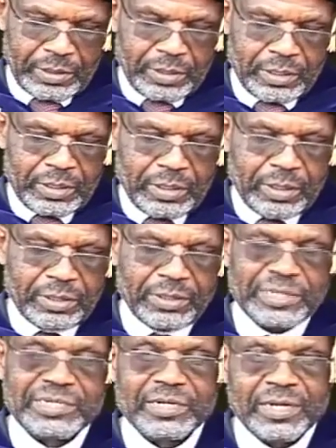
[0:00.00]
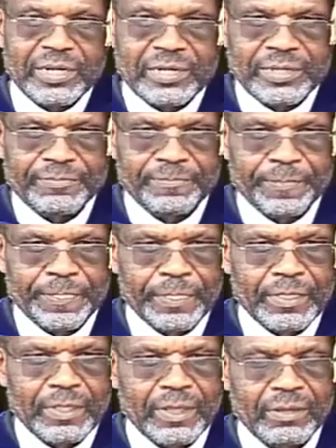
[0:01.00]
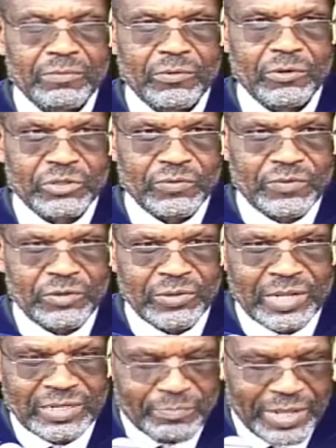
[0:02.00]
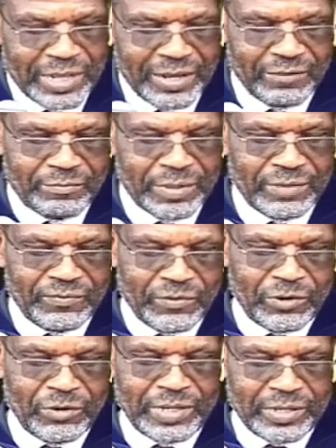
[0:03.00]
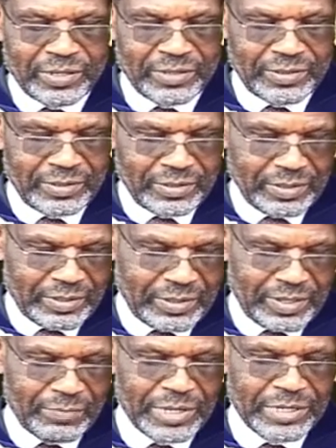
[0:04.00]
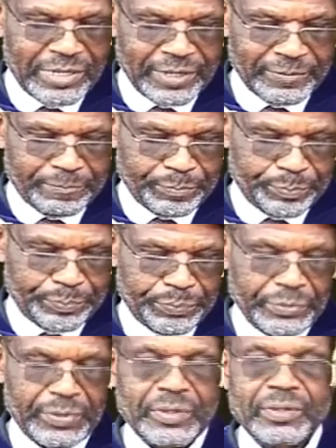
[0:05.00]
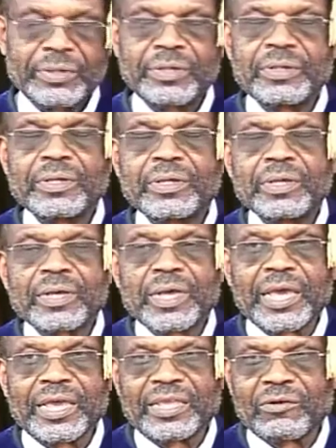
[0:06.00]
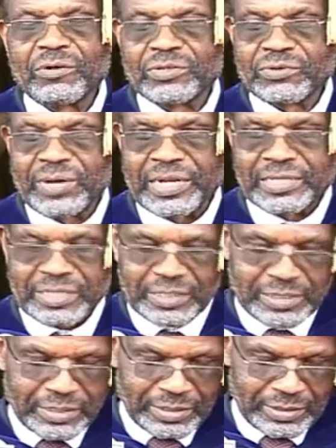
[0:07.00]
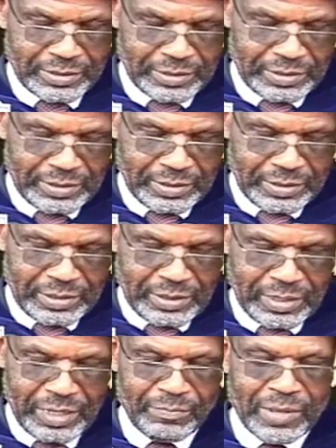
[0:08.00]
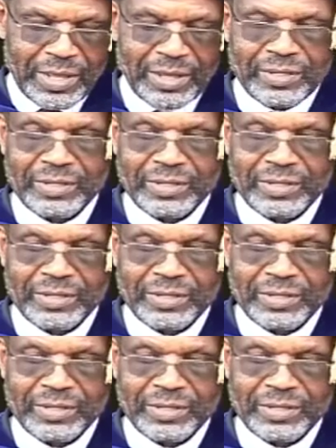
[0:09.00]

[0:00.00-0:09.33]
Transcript: Recently, those of you that may have been following the media, Kenya was rated among the